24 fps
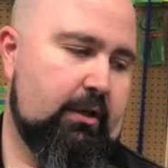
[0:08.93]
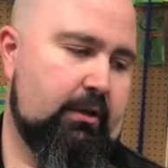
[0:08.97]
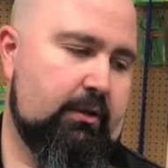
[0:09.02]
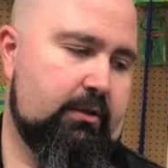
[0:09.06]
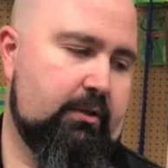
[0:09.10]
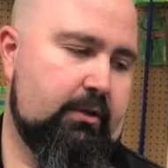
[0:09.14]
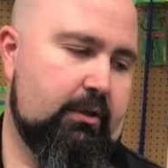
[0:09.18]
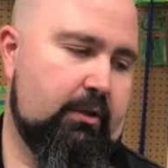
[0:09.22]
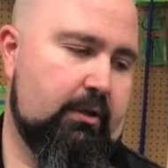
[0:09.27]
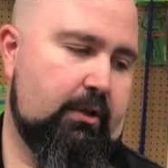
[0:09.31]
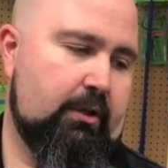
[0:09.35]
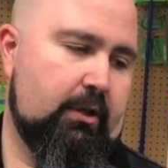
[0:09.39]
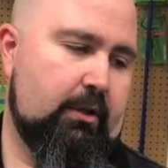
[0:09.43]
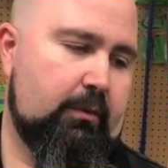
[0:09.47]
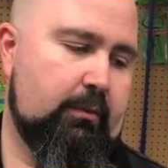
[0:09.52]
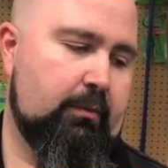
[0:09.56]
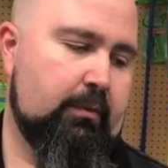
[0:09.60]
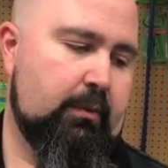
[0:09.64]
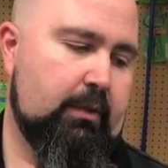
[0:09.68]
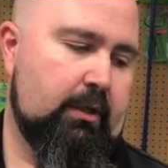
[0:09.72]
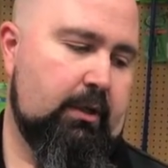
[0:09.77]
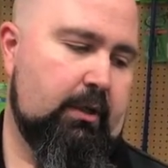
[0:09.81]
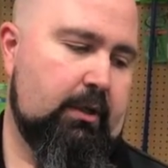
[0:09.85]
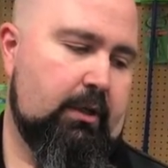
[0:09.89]
It's going to
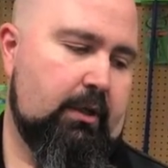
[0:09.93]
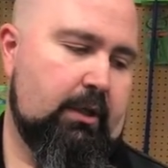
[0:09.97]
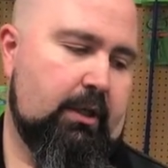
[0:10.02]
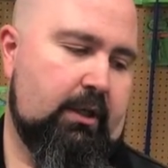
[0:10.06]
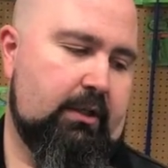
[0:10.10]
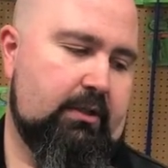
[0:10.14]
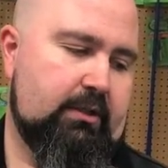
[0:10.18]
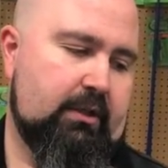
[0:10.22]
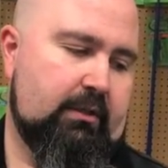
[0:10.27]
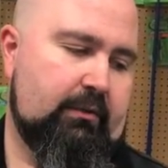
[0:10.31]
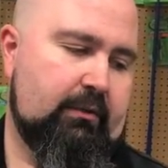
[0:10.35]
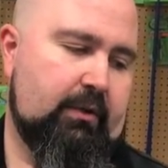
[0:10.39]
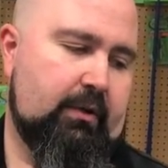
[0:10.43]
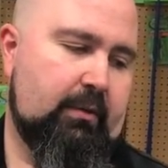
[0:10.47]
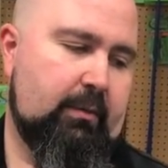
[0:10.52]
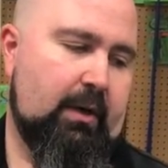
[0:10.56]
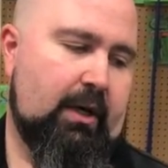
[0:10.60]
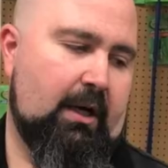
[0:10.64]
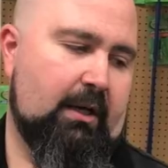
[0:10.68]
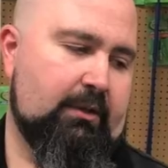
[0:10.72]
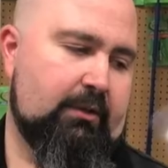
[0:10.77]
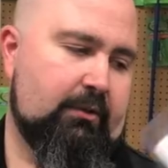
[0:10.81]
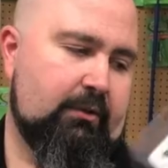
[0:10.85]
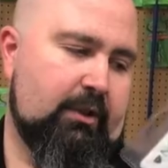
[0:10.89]
come, instead of in the
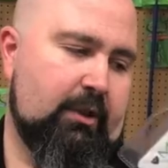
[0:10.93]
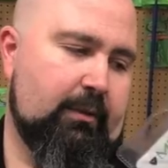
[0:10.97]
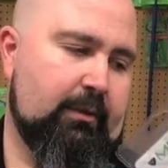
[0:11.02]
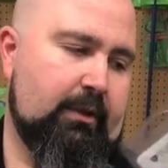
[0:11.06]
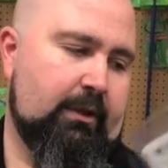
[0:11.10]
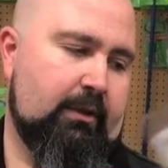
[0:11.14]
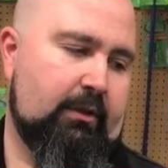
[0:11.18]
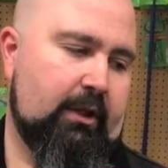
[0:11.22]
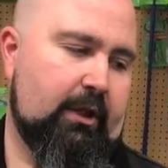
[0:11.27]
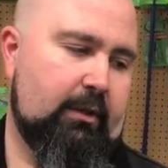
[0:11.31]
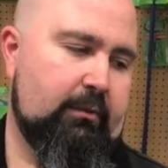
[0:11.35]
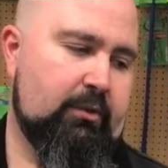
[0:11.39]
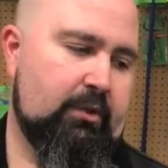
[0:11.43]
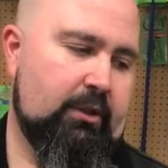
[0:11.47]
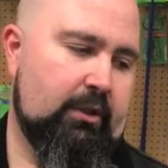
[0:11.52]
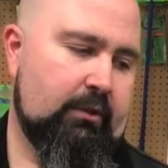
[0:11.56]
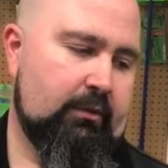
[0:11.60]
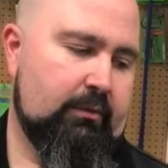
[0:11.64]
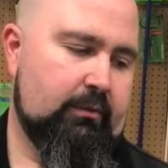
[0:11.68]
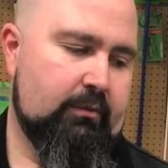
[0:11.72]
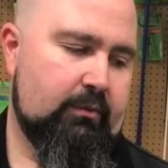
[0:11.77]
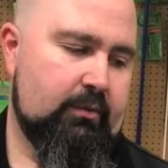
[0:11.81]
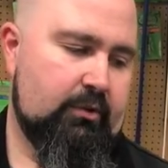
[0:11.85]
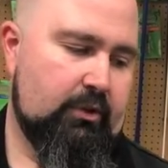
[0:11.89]
box, it'll come in a
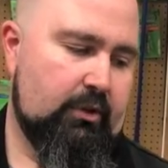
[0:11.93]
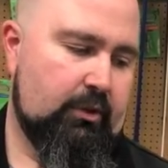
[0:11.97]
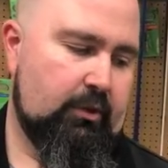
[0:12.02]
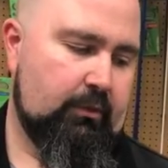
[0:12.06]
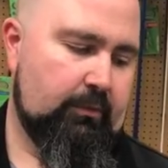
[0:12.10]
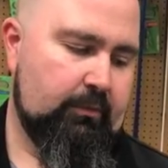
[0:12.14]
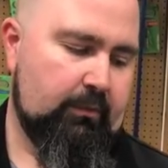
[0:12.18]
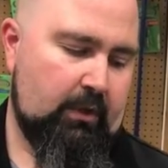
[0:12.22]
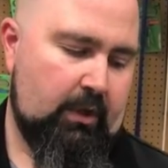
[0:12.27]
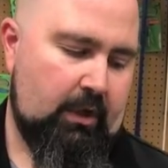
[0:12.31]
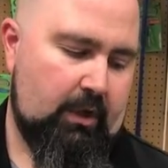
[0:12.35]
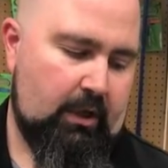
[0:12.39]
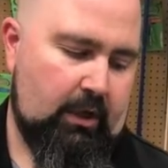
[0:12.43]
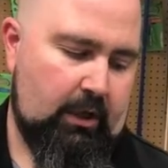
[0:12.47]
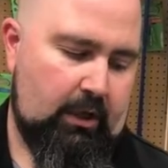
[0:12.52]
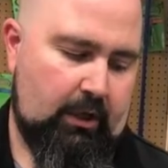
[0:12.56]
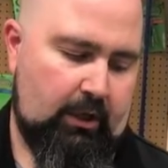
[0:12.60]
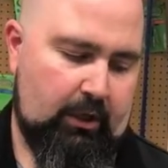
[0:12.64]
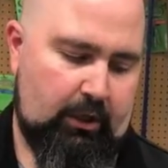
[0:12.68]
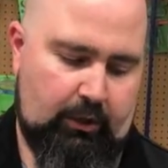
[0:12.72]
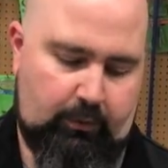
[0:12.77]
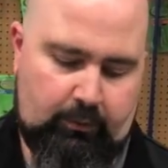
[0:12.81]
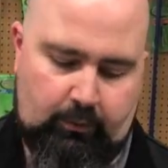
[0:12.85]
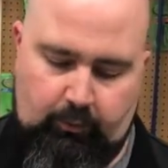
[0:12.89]
clamshell. So
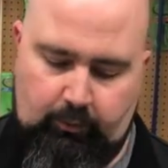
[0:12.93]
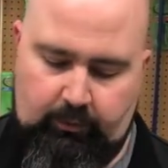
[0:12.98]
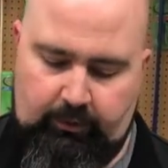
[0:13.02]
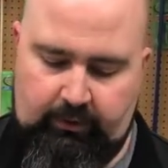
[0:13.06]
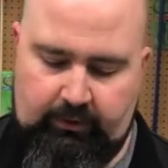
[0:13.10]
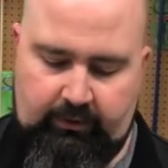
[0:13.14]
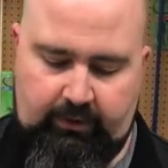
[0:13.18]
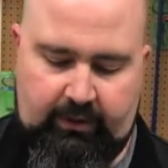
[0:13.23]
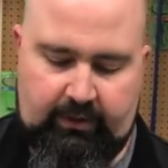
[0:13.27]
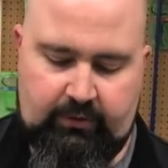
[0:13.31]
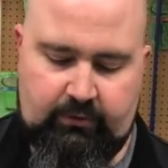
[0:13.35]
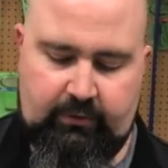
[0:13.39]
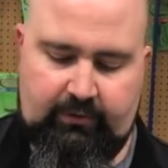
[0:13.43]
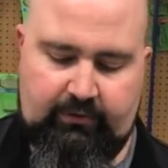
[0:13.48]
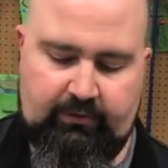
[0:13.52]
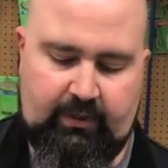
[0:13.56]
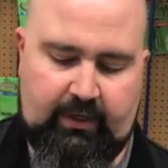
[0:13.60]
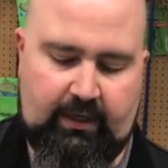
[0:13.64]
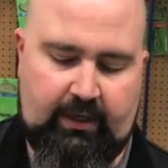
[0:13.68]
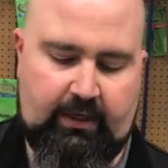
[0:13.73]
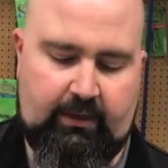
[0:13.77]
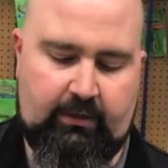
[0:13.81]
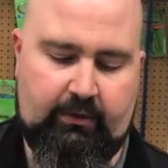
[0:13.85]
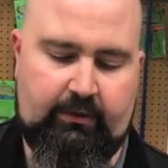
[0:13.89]
one of the things we've
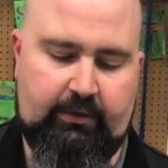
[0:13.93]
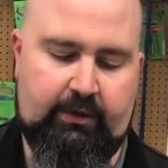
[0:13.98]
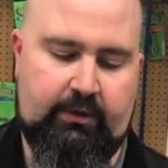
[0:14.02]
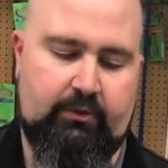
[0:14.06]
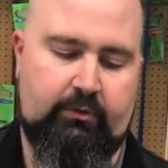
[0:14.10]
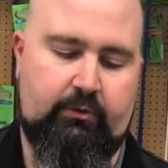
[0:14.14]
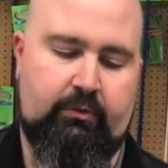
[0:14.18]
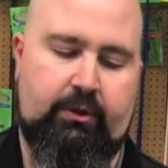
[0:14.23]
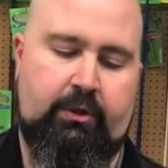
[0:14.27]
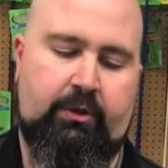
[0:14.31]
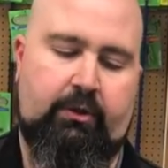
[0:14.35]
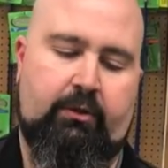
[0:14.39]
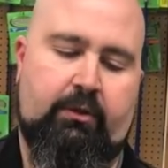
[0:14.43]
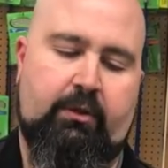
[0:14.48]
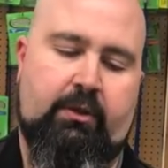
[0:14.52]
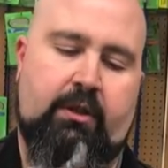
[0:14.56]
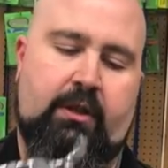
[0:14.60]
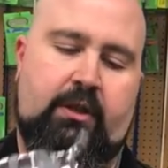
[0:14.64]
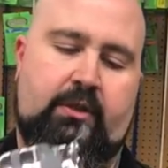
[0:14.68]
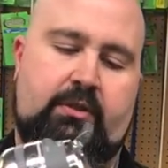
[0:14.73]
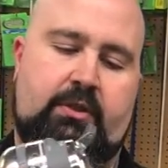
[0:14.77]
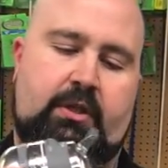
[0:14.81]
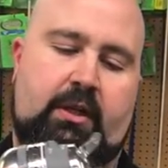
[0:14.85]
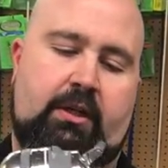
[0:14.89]
got on this reel,
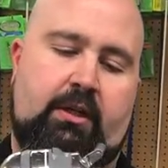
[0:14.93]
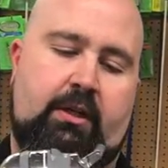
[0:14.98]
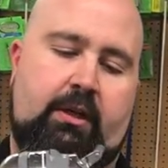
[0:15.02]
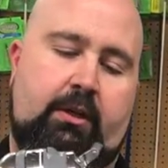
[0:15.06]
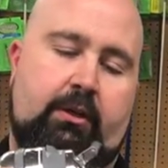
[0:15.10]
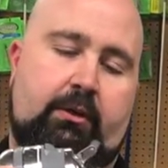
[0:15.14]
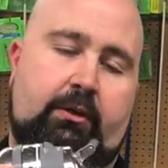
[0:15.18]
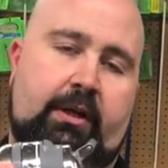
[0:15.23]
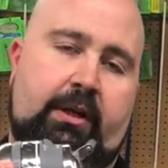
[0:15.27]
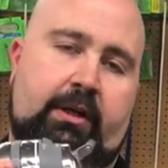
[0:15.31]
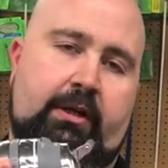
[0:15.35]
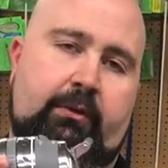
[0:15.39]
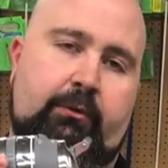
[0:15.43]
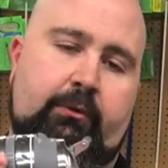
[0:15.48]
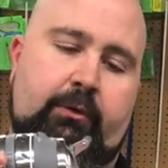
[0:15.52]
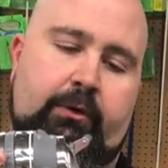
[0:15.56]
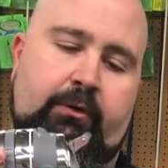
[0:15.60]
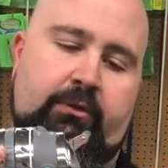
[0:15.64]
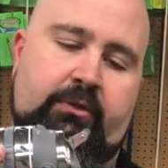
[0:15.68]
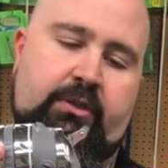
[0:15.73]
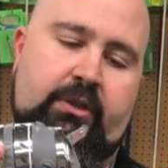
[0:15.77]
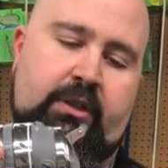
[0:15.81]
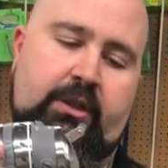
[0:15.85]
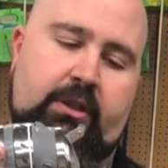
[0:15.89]
it's got an integrated
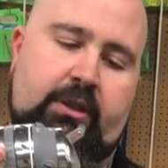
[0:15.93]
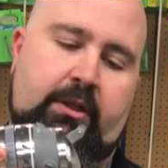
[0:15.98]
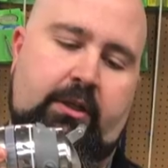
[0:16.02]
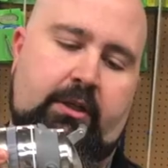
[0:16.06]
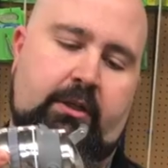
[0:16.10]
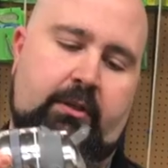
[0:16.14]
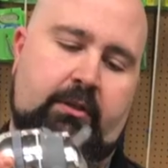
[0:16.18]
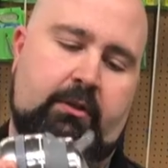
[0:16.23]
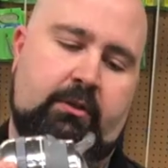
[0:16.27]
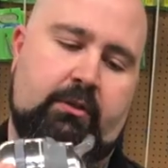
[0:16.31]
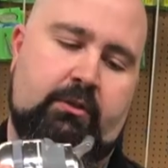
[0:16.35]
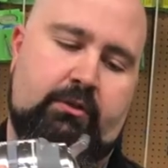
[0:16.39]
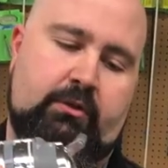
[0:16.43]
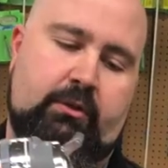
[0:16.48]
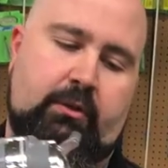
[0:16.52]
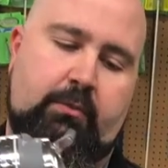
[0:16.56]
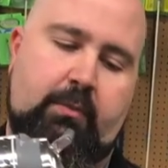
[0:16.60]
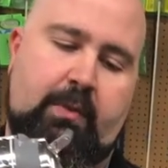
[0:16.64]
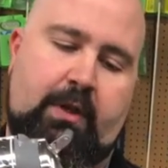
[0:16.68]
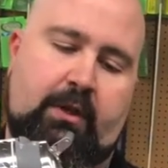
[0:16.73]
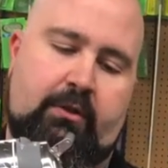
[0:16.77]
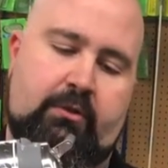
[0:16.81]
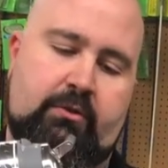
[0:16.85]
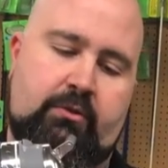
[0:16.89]
reel seat here. So
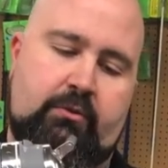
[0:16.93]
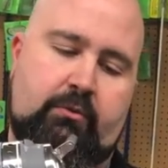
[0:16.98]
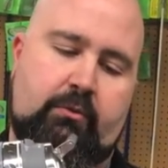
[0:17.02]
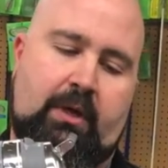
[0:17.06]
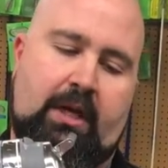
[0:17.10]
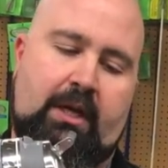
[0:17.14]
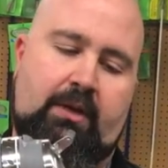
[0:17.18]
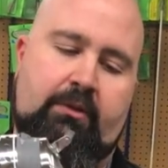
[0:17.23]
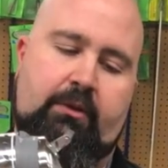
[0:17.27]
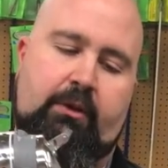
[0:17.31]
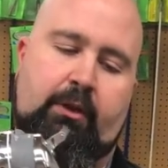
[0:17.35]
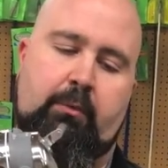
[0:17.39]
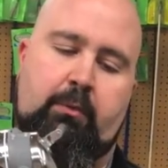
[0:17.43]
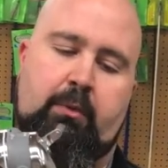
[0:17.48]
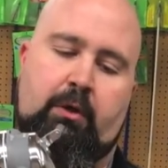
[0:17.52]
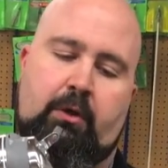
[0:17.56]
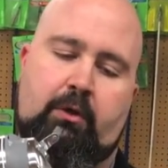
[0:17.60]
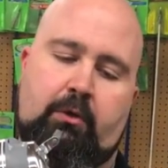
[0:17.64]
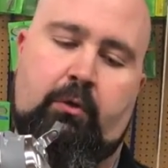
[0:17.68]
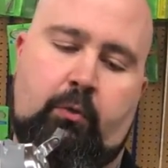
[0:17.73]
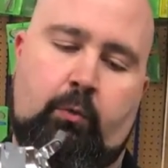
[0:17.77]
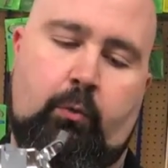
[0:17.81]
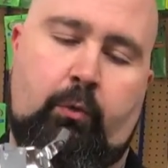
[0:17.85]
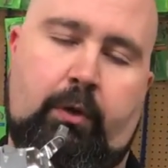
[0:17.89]
it mounts right to your
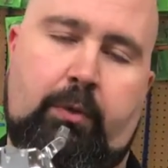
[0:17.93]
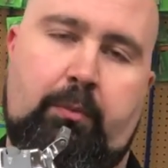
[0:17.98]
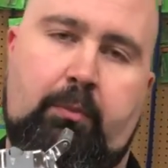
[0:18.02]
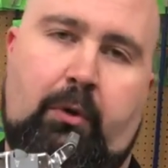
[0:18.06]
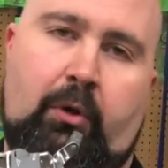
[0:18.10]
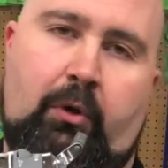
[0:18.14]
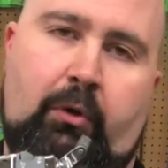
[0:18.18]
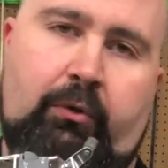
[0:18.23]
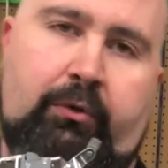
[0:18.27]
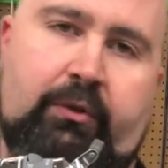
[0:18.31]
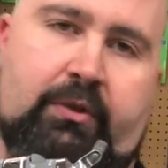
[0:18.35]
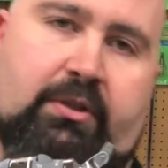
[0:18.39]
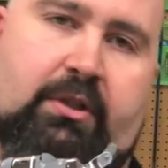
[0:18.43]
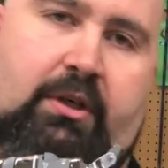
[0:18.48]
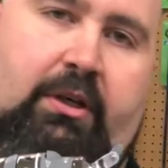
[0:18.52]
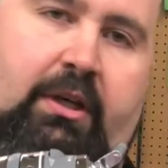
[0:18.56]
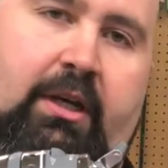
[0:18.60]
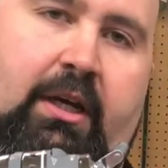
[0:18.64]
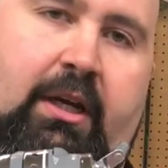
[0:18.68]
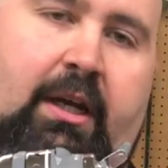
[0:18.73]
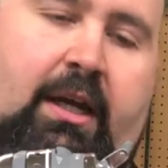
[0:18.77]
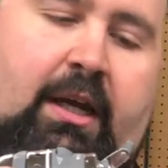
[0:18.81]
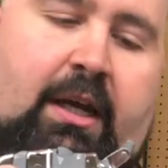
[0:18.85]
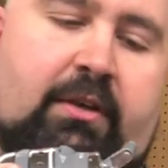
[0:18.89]
bow. One bolt, it's all
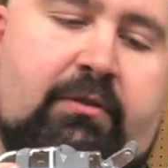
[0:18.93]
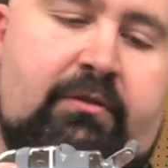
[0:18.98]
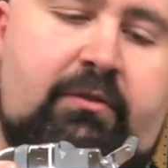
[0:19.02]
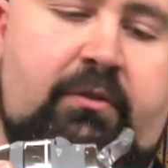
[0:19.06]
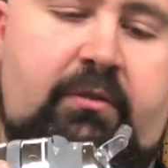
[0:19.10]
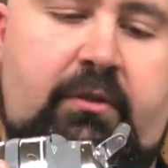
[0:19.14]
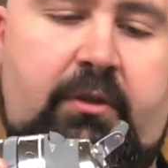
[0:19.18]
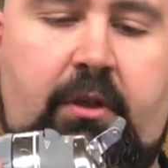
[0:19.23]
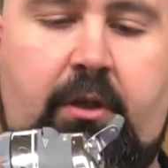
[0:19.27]
you got to have.